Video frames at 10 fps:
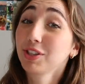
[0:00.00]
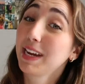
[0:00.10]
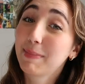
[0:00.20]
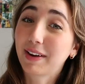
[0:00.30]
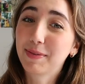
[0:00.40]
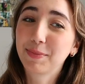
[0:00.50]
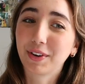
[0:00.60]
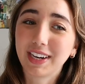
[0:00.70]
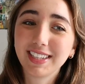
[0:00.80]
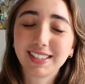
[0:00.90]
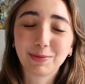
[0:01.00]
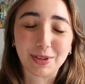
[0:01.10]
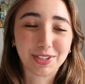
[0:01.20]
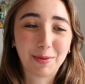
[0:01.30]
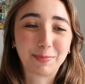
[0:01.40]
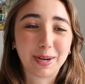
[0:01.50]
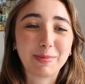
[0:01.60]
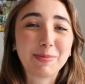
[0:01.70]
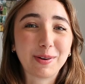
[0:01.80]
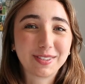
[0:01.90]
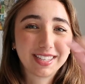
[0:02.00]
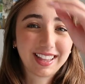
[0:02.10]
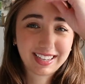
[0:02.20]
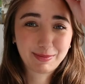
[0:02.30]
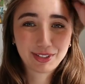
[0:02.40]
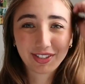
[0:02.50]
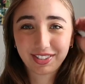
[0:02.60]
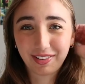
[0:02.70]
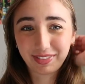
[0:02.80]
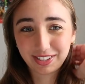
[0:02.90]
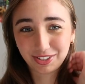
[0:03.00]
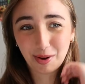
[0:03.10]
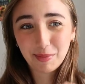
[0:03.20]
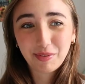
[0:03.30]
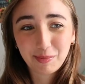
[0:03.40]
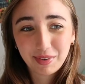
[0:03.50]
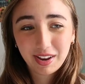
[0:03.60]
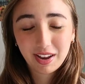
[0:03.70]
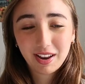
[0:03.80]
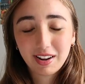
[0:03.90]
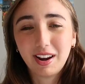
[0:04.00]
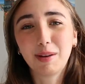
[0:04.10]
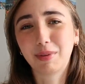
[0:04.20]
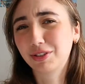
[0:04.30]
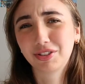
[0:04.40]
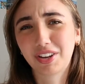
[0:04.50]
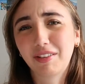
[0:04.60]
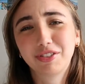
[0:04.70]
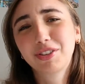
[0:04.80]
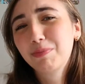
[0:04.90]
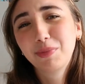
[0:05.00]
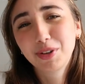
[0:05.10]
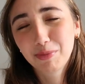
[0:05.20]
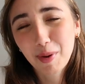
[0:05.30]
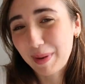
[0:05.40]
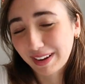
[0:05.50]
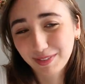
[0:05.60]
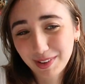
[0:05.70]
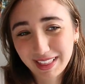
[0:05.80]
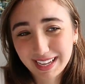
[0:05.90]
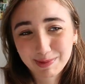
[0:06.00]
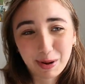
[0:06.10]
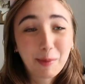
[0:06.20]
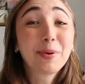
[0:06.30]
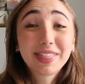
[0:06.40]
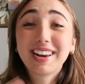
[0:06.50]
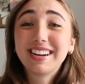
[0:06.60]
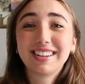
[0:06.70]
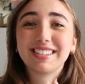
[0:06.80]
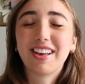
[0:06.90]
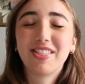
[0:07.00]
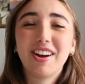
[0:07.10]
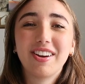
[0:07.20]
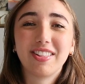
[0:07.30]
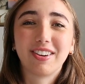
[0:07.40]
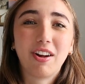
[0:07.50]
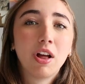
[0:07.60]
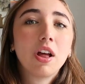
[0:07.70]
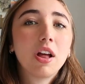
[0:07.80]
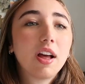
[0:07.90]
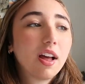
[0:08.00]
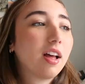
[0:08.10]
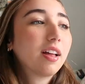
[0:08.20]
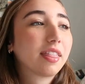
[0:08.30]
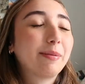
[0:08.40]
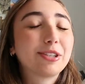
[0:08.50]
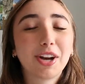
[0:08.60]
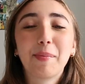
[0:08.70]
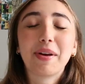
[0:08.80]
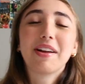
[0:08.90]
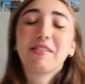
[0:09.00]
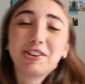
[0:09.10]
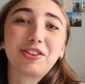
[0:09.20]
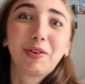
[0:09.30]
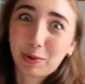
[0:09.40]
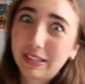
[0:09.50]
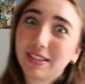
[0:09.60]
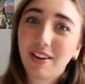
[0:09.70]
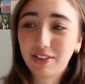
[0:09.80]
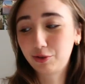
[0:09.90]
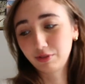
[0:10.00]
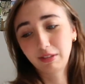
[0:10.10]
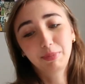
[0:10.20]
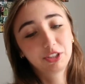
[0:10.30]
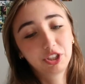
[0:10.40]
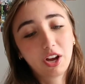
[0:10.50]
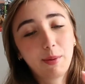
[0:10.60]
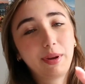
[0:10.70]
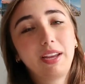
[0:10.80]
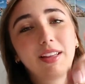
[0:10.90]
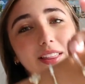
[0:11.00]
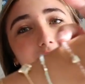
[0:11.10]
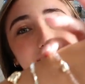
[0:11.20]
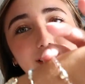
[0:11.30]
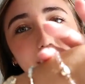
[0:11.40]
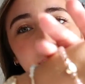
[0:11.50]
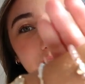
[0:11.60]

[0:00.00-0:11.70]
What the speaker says: just came back from Greece, which I'm gonna be posting like a bunch of stuff that she got me from, not a bunch of stuff, she brought back a few things, but I'll put that in another haul. Let me shut up and just focus on the jewelry. But she got me this